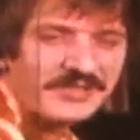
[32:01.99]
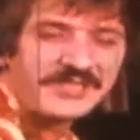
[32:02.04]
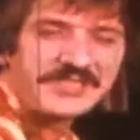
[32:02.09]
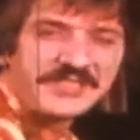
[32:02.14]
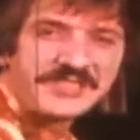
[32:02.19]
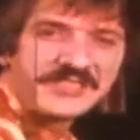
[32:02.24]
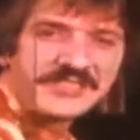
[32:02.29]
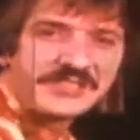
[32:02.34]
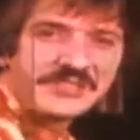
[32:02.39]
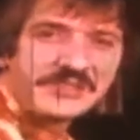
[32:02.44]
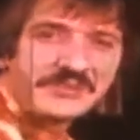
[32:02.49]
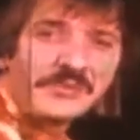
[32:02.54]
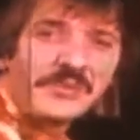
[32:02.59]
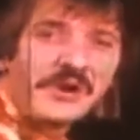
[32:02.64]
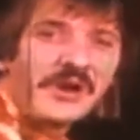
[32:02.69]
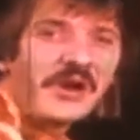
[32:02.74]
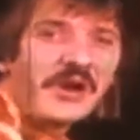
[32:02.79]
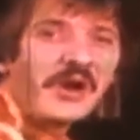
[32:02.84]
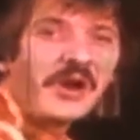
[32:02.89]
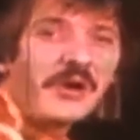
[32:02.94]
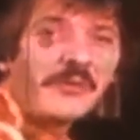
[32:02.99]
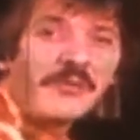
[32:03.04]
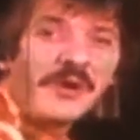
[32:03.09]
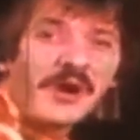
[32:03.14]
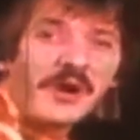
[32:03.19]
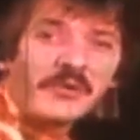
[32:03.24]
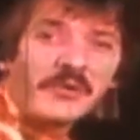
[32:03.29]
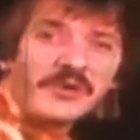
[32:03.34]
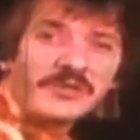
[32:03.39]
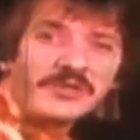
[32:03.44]
criticism
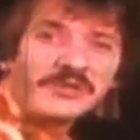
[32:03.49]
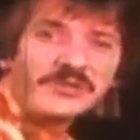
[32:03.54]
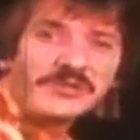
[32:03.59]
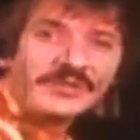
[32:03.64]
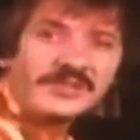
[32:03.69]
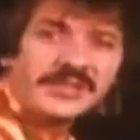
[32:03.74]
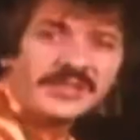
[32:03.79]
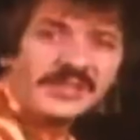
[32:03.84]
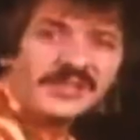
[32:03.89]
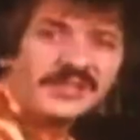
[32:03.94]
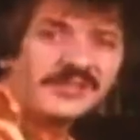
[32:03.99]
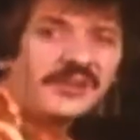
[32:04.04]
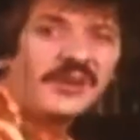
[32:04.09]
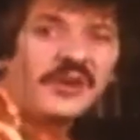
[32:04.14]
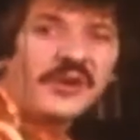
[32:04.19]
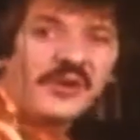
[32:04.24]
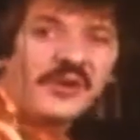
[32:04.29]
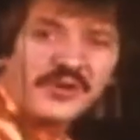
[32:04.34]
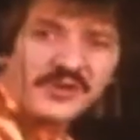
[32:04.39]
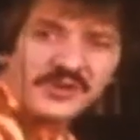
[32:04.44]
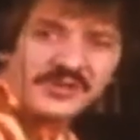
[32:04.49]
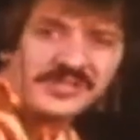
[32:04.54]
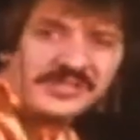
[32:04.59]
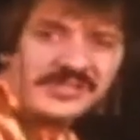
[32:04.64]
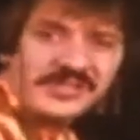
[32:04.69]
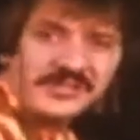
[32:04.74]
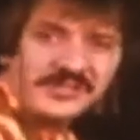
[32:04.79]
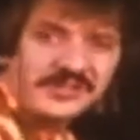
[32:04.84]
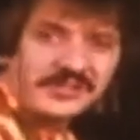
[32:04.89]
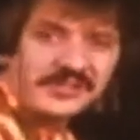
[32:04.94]
about what you did or
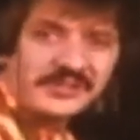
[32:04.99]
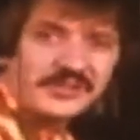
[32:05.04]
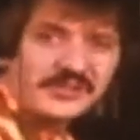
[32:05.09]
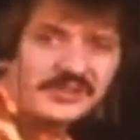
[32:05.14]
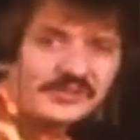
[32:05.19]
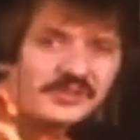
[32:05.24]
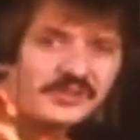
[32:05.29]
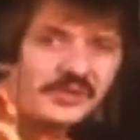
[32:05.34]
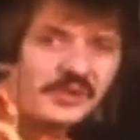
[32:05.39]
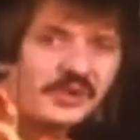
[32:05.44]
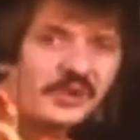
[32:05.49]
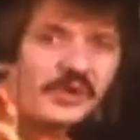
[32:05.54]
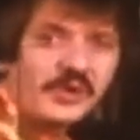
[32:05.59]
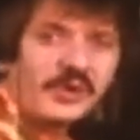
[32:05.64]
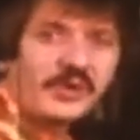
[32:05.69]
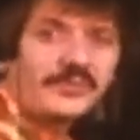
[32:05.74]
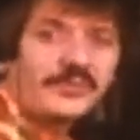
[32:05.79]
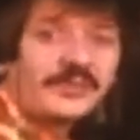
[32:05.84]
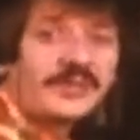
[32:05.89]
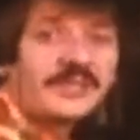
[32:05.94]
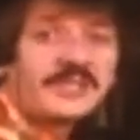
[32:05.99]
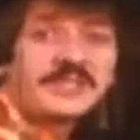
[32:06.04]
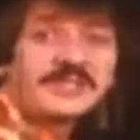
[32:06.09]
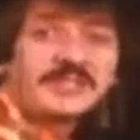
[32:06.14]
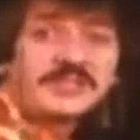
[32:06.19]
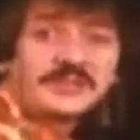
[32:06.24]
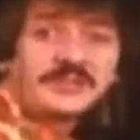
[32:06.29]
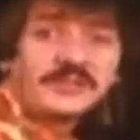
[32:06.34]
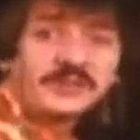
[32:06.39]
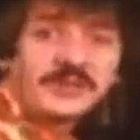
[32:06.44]
didn't do
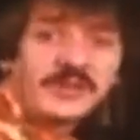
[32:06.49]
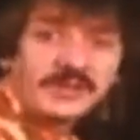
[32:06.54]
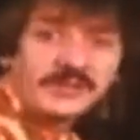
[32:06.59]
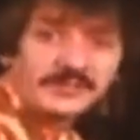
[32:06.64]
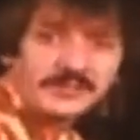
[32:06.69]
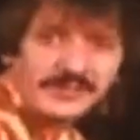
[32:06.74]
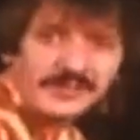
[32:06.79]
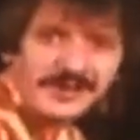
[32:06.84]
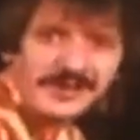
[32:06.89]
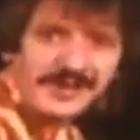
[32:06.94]
because you were on